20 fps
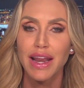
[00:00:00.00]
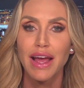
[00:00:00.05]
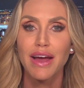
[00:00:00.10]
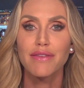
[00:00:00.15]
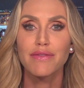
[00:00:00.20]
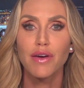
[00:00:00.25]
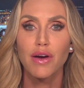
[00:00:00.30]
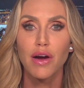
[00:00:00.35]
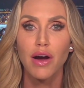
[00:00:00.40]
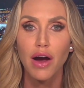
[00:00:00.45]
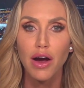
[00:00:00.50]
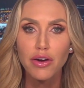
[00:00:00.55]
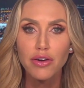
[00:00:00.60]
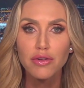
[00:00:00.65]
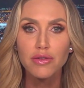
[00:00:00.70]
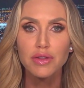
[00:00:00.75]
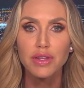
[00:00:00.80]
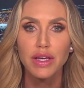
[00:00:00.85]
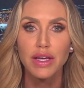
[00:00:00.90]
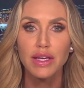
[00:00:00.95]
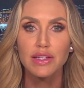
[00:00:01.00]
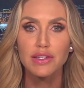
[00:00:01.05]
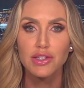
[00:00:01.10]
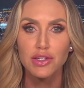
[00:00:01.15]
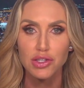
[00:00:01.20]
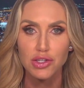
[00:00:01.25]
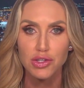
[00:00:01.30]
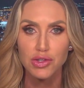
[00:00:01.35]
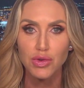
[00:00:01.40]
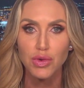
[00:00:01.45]
have utterly
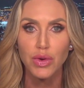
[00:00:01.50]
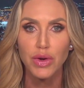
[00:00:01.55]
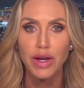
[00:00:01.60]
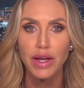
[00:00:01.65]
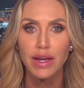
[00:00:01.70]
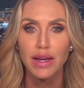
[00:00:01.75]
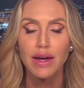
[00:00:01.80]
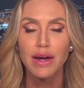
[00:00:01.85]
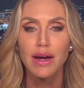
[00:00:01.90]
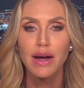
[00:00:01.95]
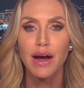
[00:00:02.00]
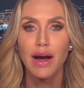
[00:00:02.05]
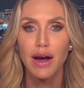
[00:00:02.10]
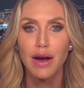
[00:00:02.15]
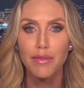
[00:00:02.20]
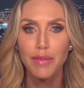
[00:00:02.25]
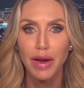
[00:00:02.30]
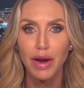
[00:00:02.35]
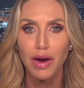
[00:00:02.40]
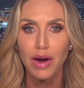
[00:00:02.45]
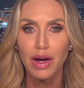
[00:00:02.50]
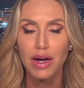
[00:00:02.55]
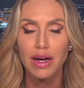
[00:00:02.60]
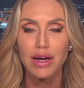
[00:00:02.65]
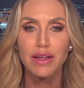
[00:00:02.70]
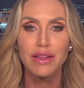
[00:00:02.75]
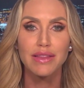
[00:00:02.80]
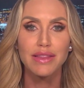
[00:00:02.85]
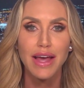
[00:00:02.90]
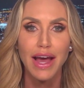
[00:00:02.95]
destroyed
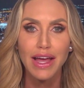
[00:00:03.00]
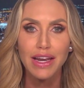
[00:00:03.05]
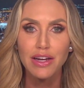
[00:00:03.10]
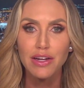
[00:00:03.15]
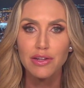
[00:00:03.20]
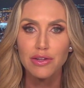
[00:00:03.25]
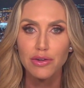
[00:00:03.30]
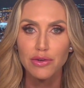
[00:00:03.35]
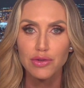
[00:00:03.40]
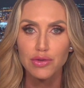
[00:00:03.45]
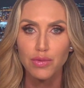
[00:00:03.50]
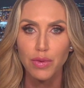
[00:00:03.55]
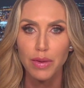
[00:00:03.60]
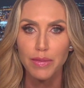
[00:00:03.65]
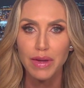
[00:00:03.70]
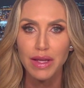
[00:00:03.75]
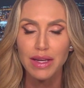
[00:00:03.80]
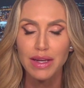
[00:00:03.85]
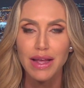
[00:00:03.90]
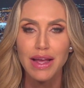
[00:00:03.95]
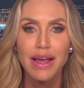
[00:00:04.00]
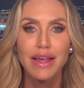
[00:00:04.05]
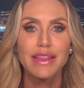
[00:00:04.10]
America. That includes women.